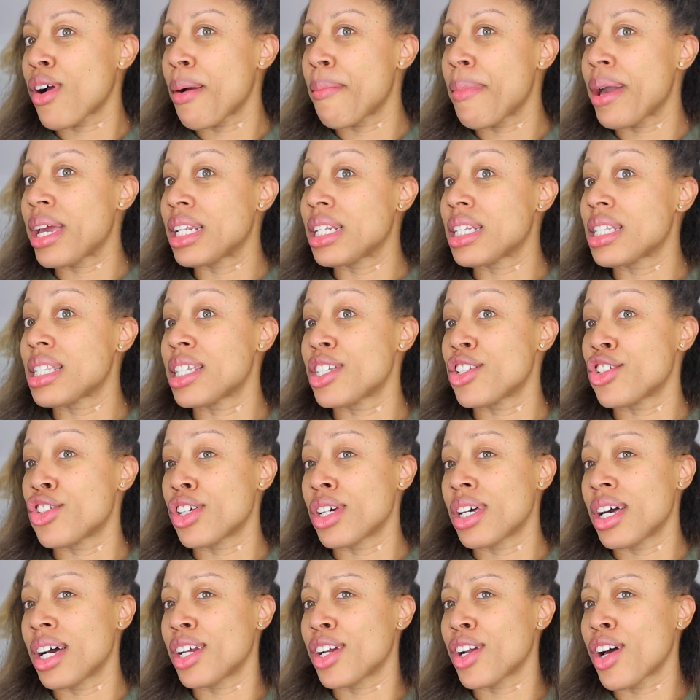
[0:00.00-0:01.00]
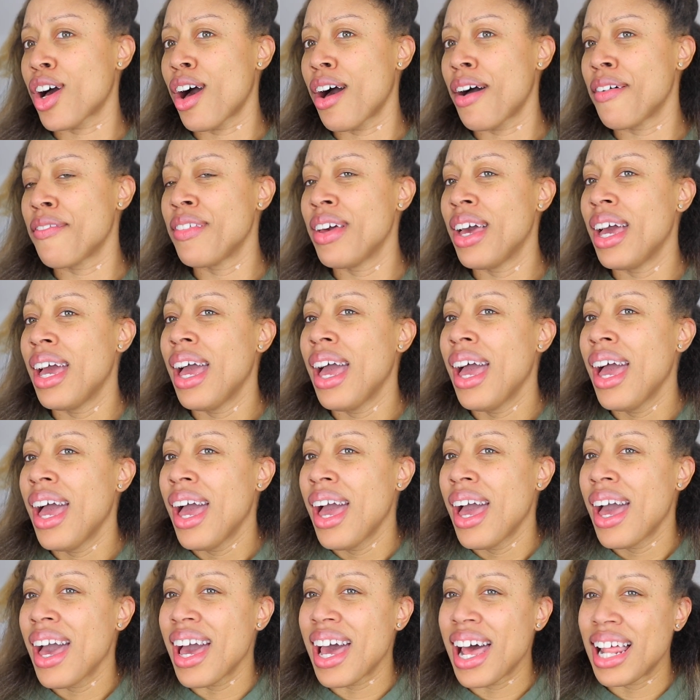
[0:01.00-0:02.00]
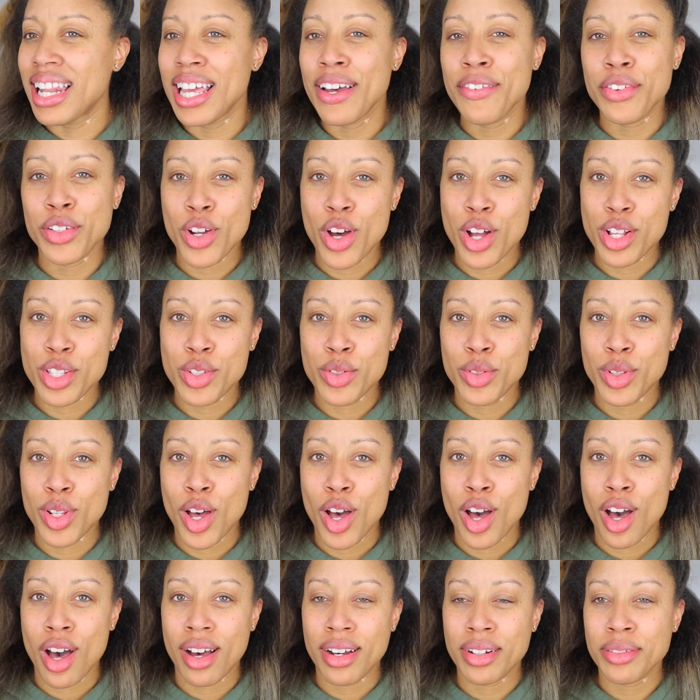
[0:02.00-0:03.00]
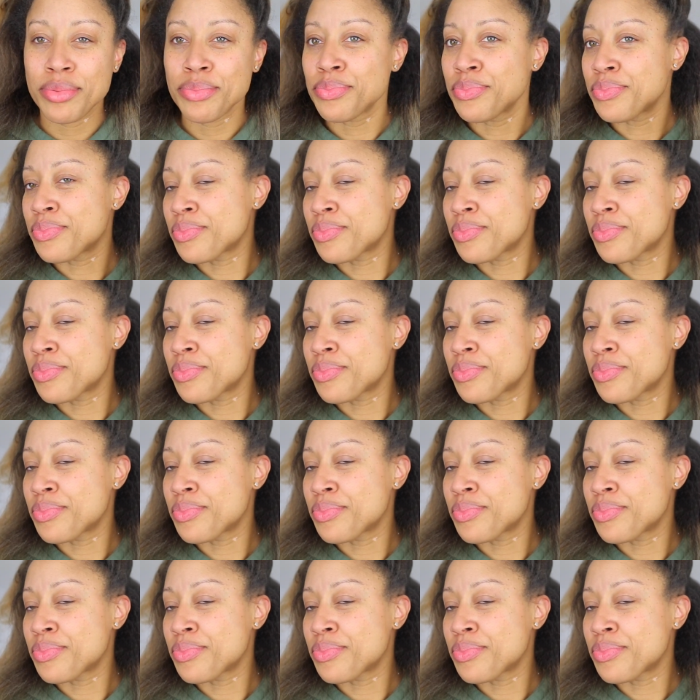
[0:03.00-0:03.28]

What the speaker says: I made the decision to cut it off. I left it on too long.